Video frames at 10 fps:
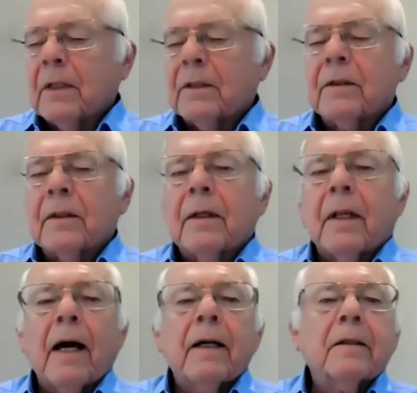it's
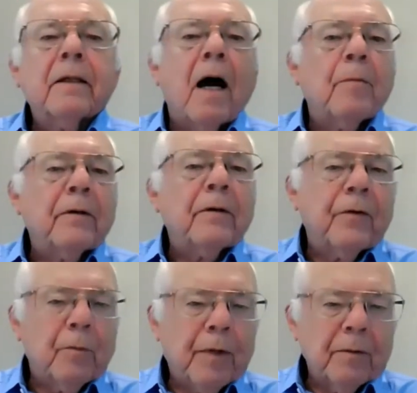not uncommon
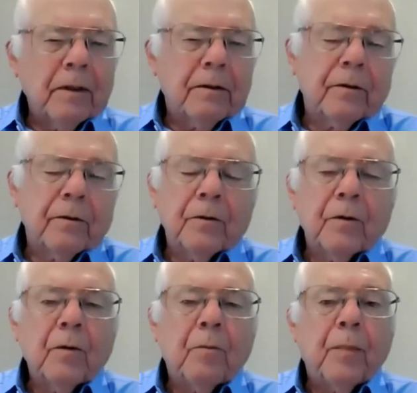for people
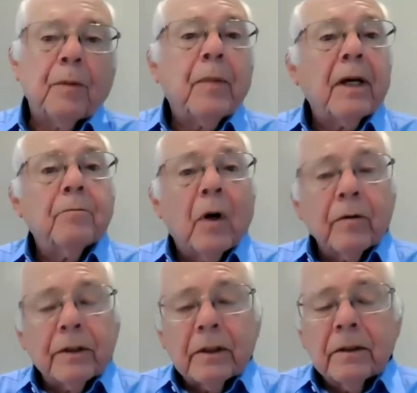to be paid
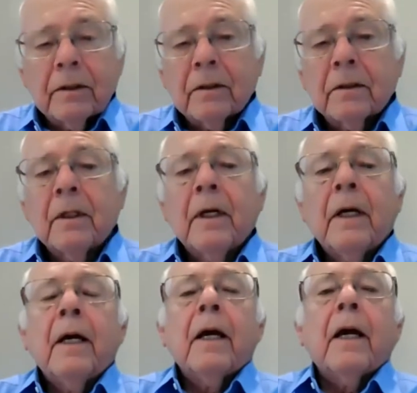bonuses
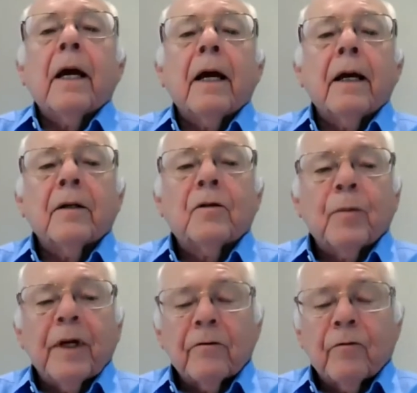and
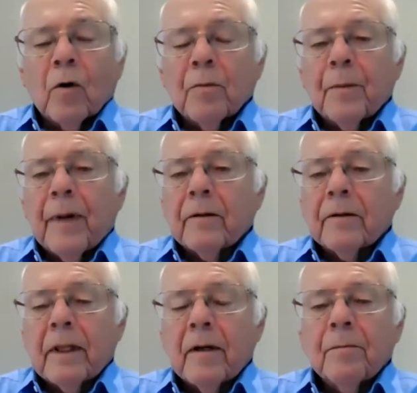to be informed
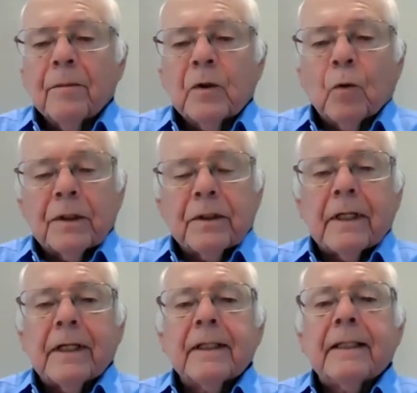about them
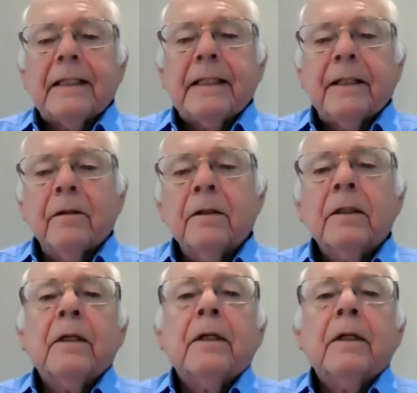towards the end of the year.